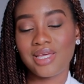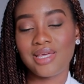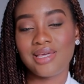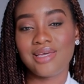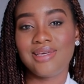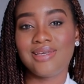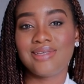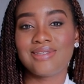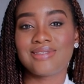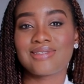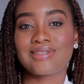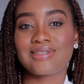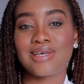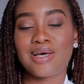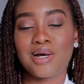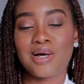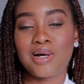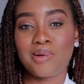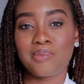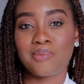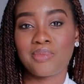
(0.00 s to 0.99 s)
is
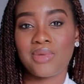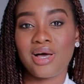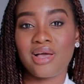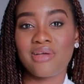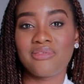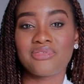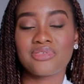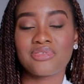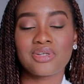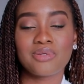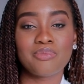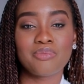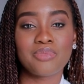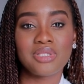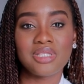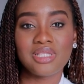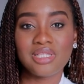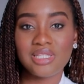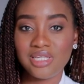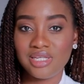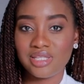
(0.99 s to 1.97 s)
um, I've
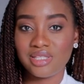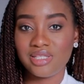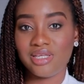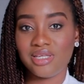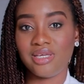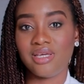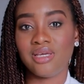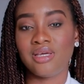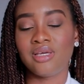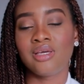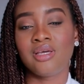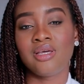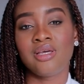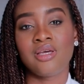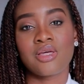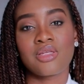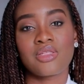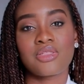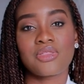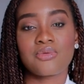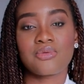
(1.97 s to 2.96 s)
completely
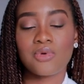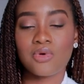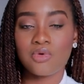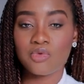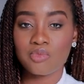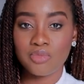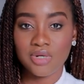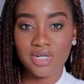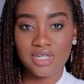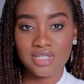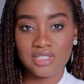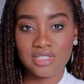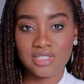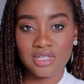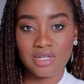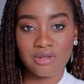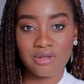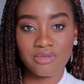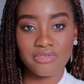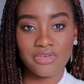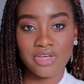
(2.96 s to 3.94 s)
thrown
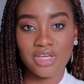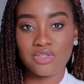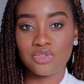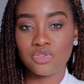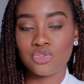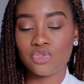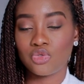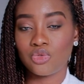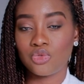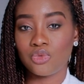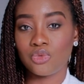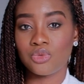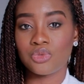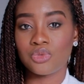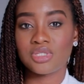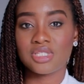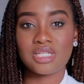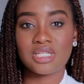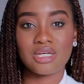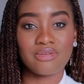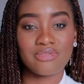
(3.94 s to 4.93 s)
myself into
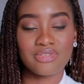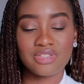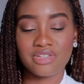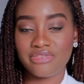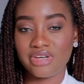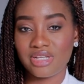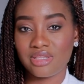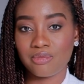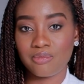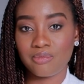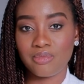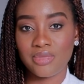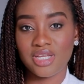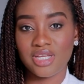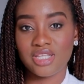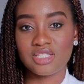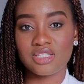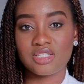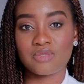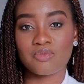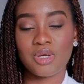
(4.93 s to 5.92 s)
self
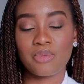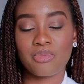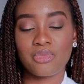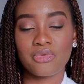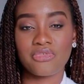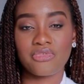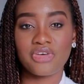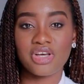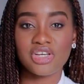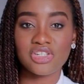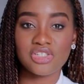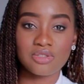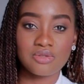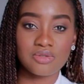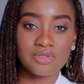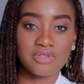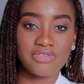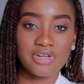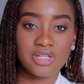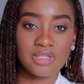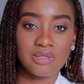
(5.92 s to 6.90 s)
development, my professional
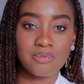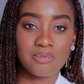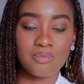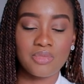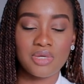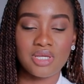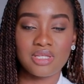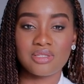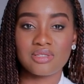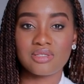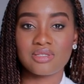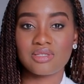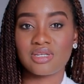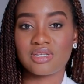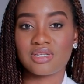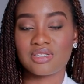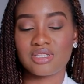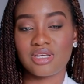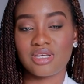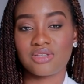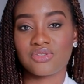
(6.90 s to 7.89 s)
development,
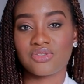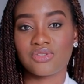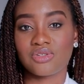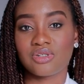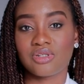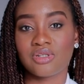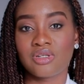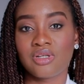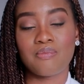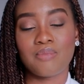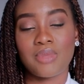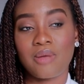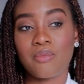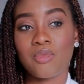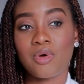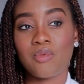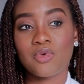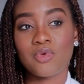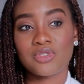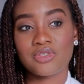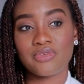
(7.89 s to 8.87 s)
etc. My
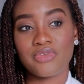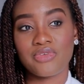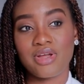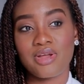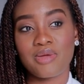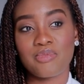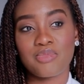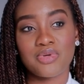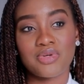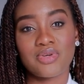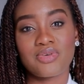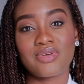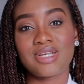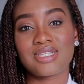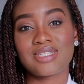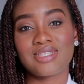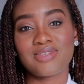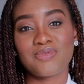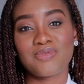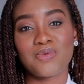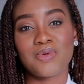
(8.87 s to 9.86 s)
mom was a very
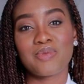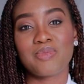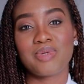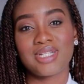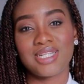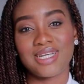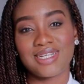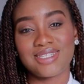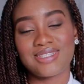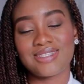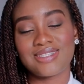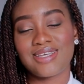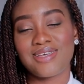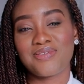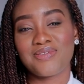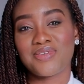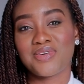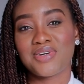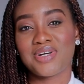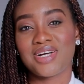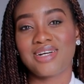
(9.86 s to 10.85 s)
progressive woman, I'd say,
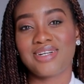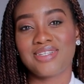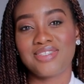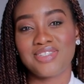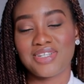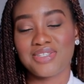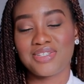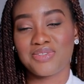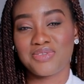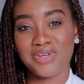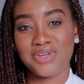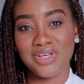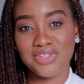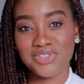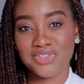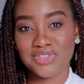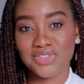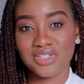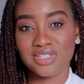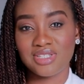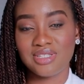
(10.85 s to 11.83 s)
for her
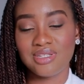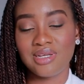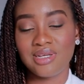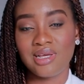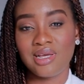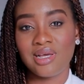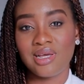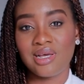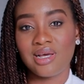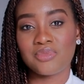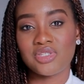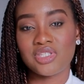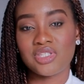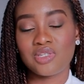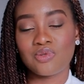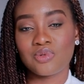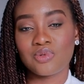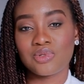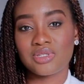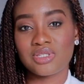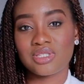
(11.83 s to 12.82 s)
generation. She
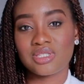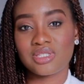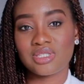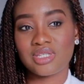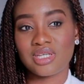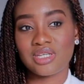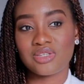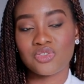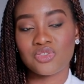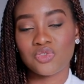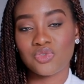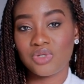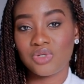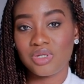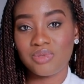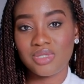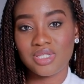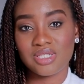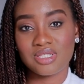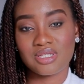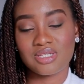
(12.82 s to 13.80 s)
was
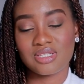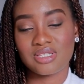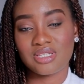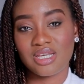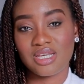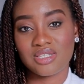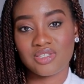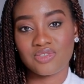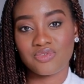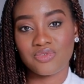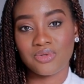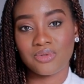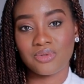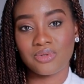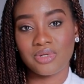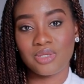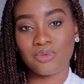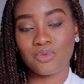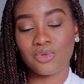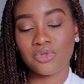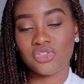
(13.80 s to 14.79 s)
extremely successful
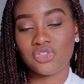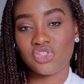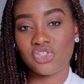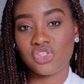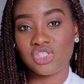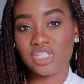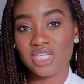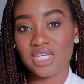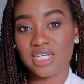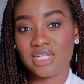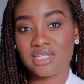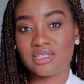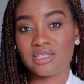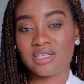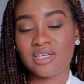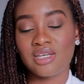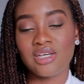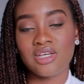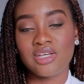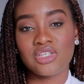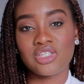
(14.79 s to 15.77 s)
in what she did.
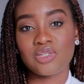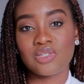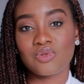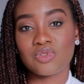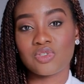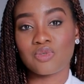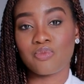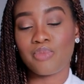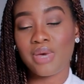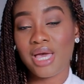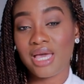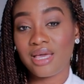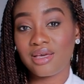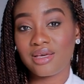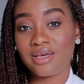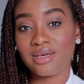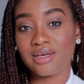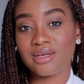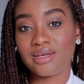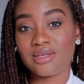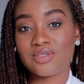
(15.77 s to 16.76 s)
She was a
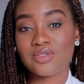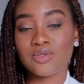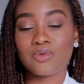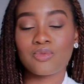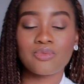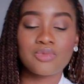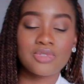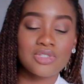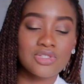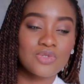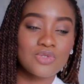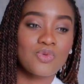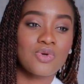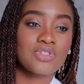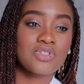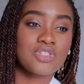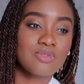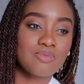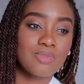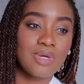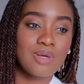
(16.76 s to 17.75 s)
banker, so just
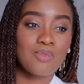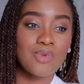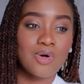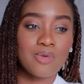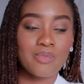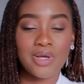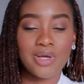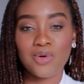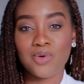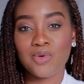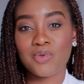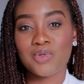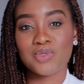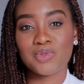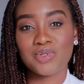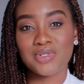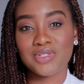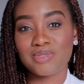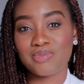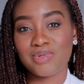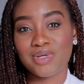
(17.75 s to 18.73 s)
watching my mom, I always
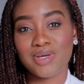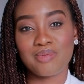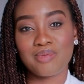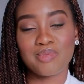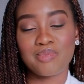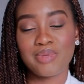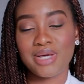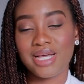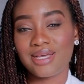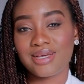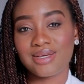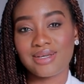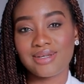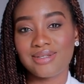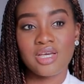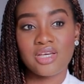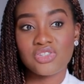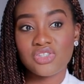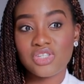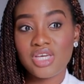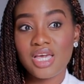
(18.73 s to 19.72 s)
wanted to become a banker.
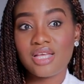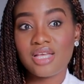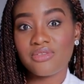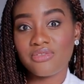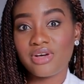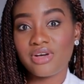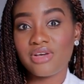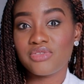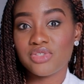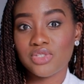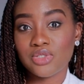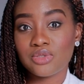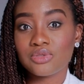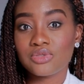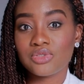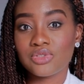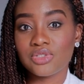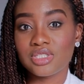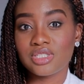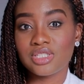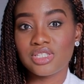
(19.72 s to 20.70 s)
And she had five
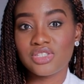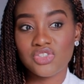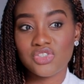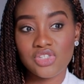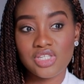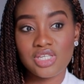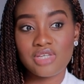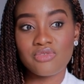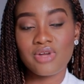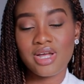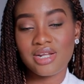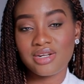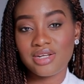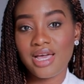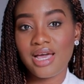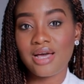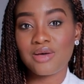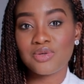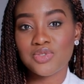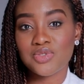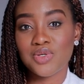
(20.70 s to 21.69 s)
children and she ran a
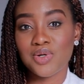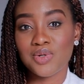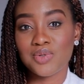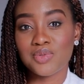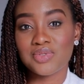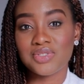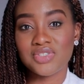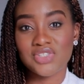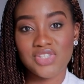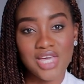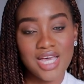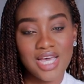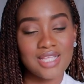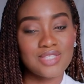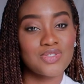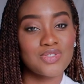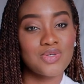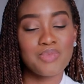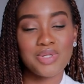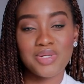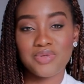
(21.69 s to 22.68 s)
household. She had
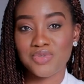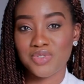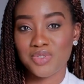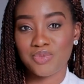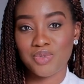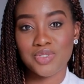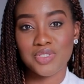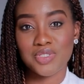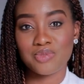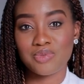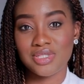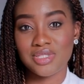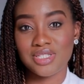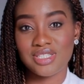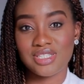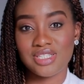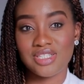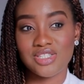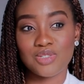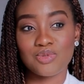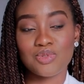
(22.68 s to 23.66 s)
so many
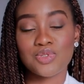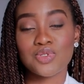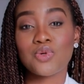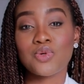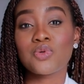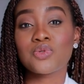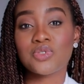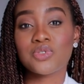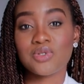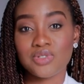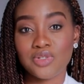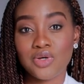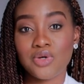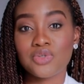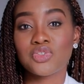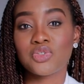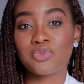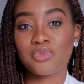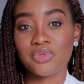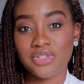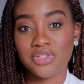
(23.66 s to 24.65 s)
responsibilities. She was also an
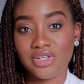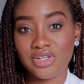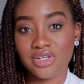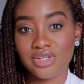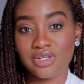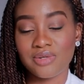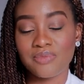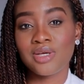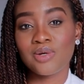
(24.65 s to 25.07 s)
entrepreneur,